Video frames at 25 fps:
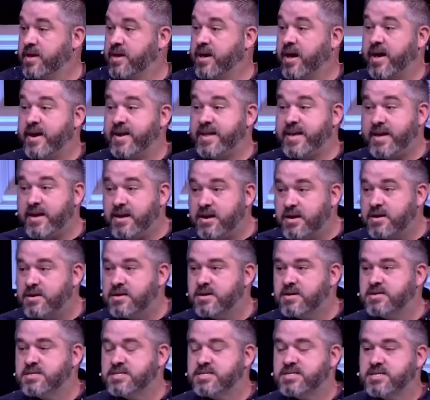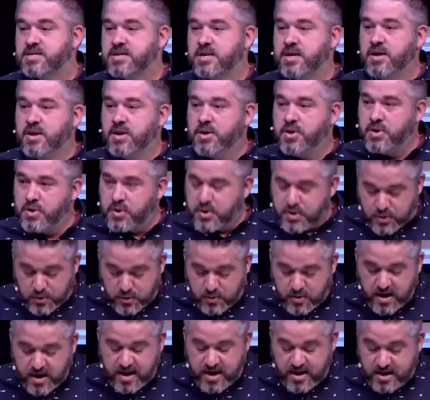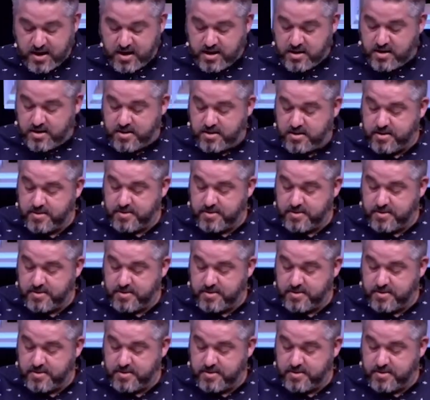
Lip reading: God hears your cry.